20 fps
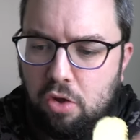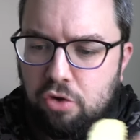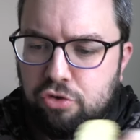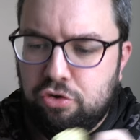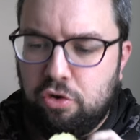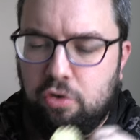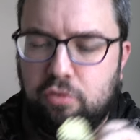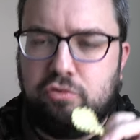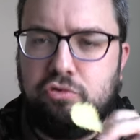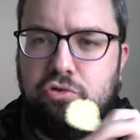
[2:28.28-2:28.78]

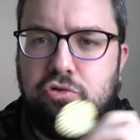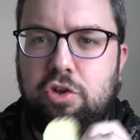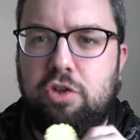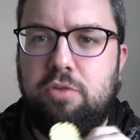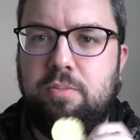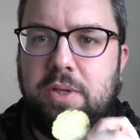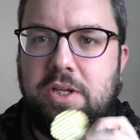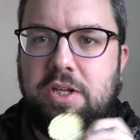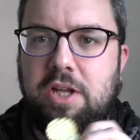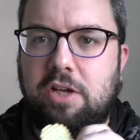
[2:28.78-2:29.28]
sort of
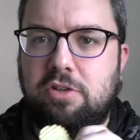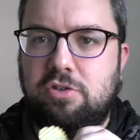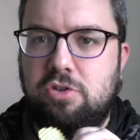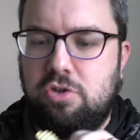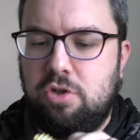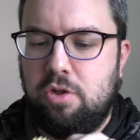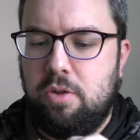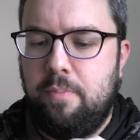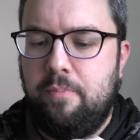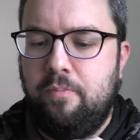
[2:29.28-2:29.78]
crispy texture
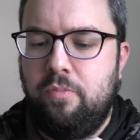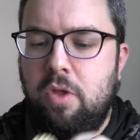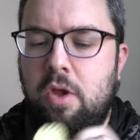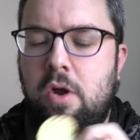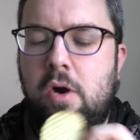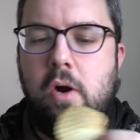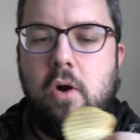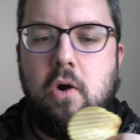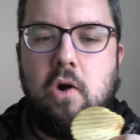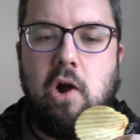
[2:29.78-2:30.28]
to them.
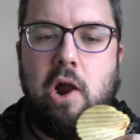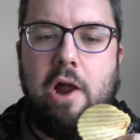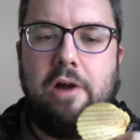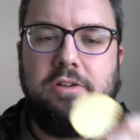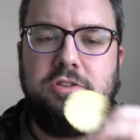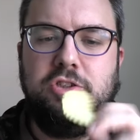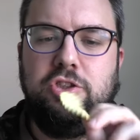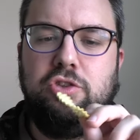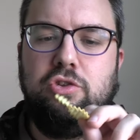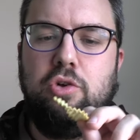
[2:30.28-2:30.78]
Uh,
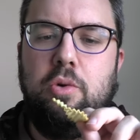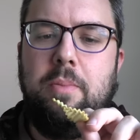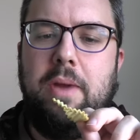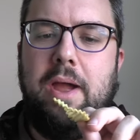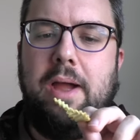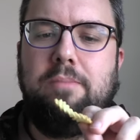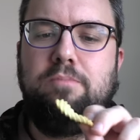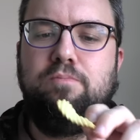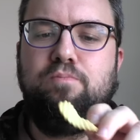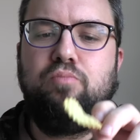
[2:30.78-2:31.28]
these are a
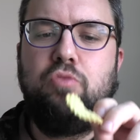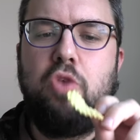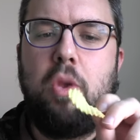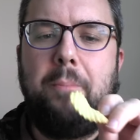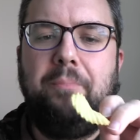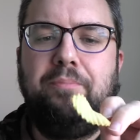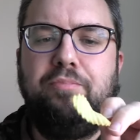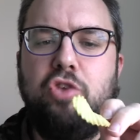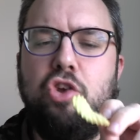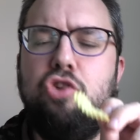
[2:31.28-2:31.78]
bit
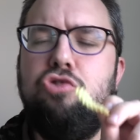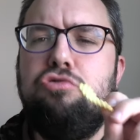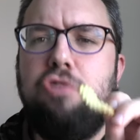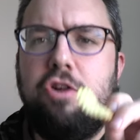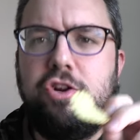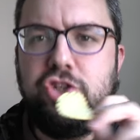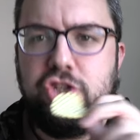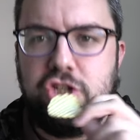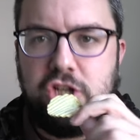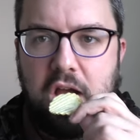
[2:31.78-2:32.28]

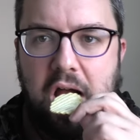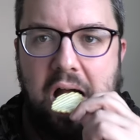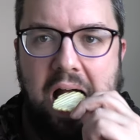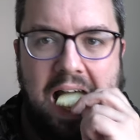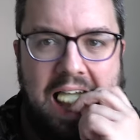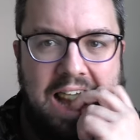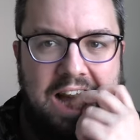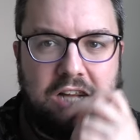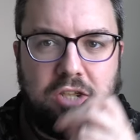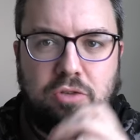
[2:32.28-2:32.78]
crunchier.
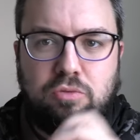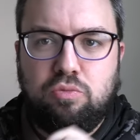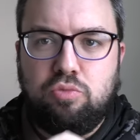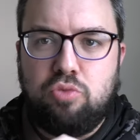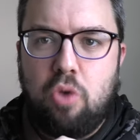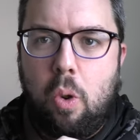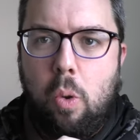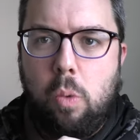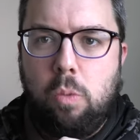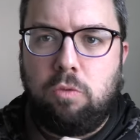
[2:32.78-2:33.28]

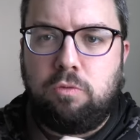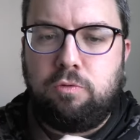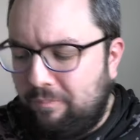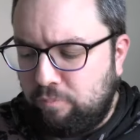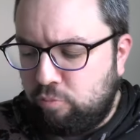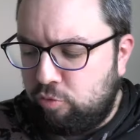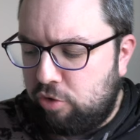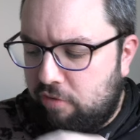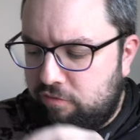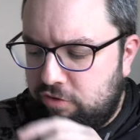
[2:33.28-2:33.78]

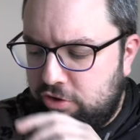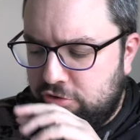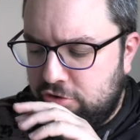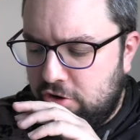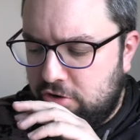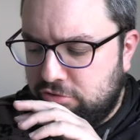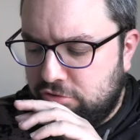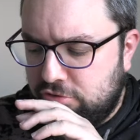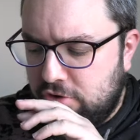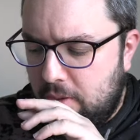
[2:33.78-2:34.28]
Lovely
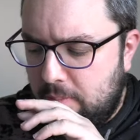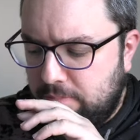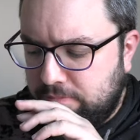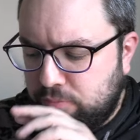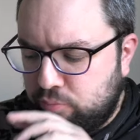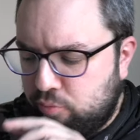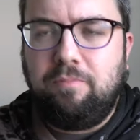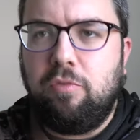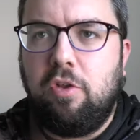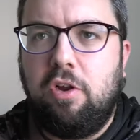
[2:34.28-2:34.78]
texture,
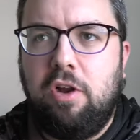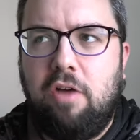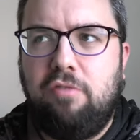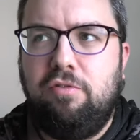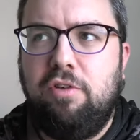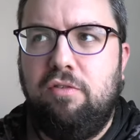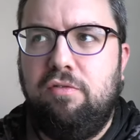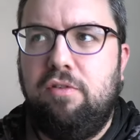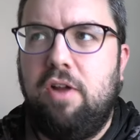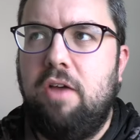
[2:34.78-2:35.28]

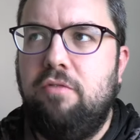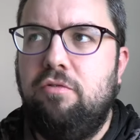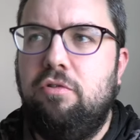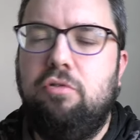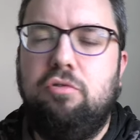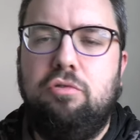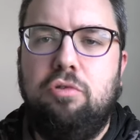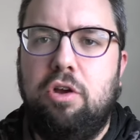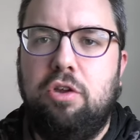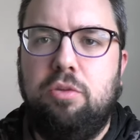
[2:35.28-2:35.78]
lovely flavour
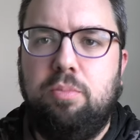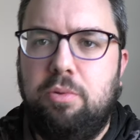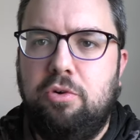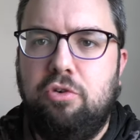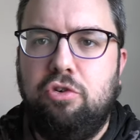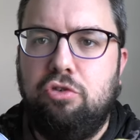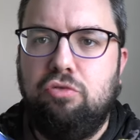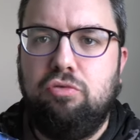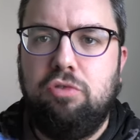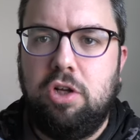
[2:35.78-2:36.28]
of crisp
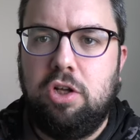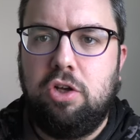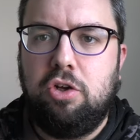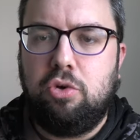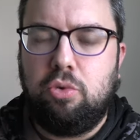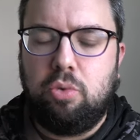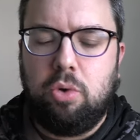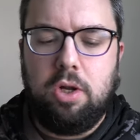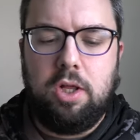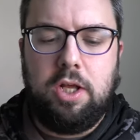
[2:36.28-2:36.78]
and just really
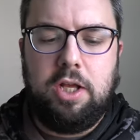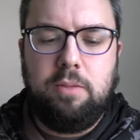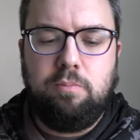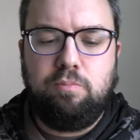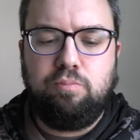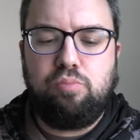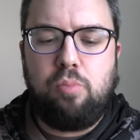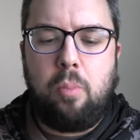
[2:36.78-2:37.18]
good quality.